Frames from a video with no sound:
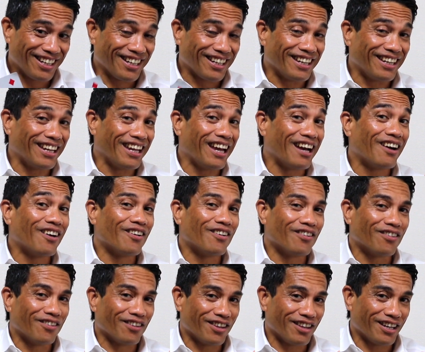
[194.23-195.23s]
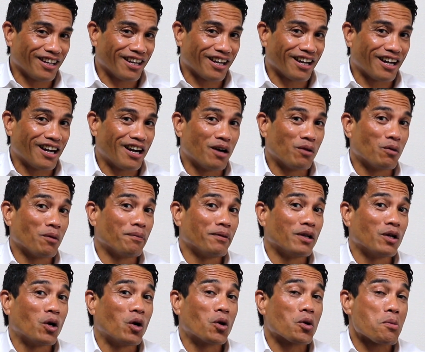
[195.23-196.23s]
Now their card will
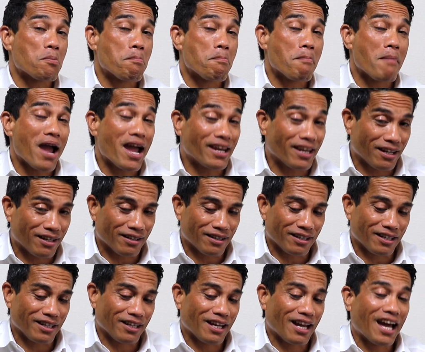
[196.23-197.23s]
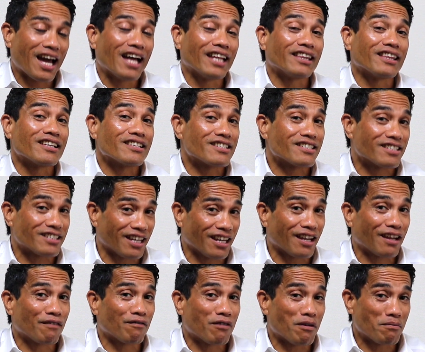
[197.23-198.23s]
be automatically at the
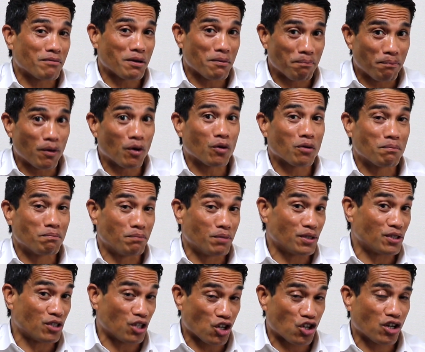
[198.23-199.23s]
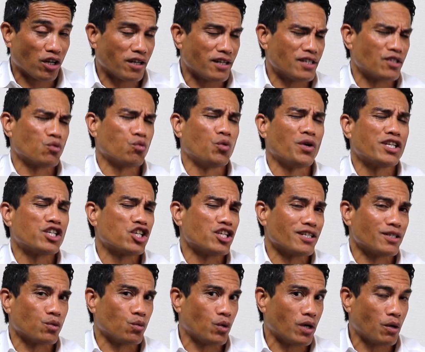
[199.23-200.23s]
second from the bottom position, which
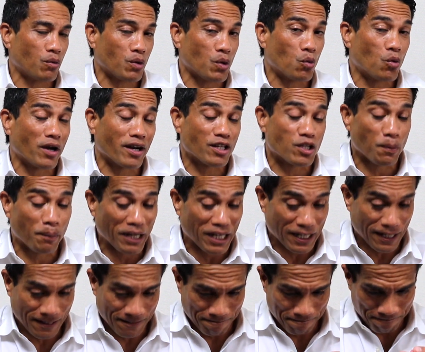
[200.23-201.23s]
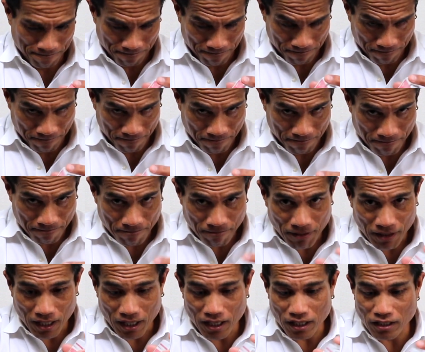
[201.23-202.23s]
is where we want it to be.
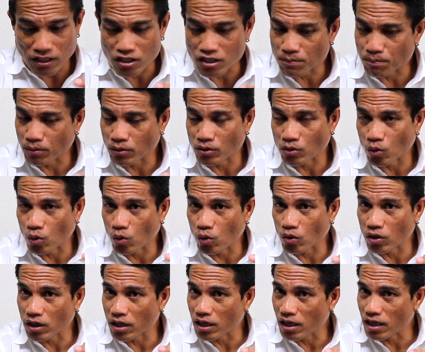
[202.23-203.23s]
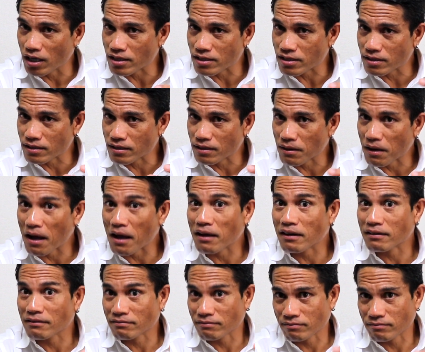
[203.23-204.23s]
And just put all the cards
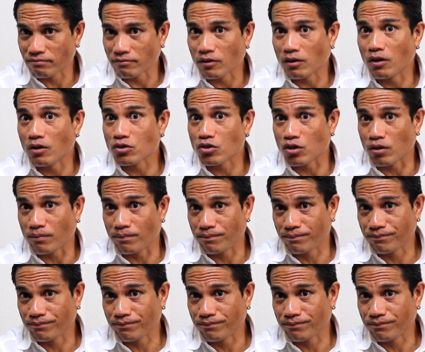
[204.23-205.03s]
on top.